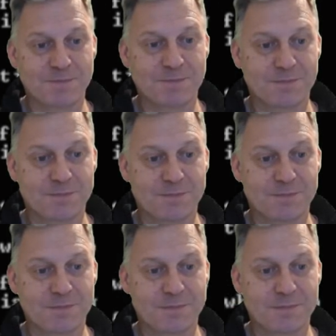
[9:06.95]

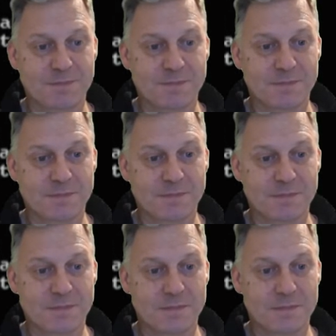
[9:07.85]

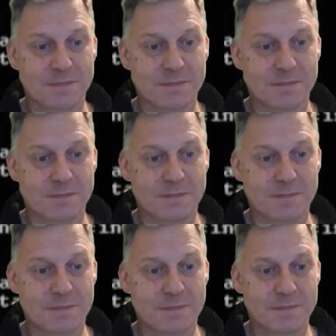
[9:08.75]

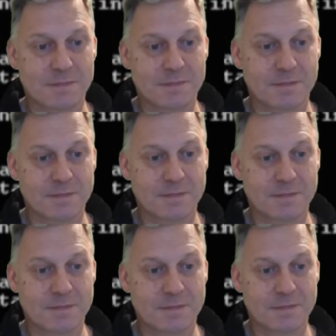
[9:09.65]

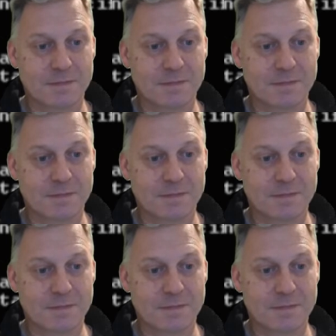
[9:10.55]
Nobody speaks.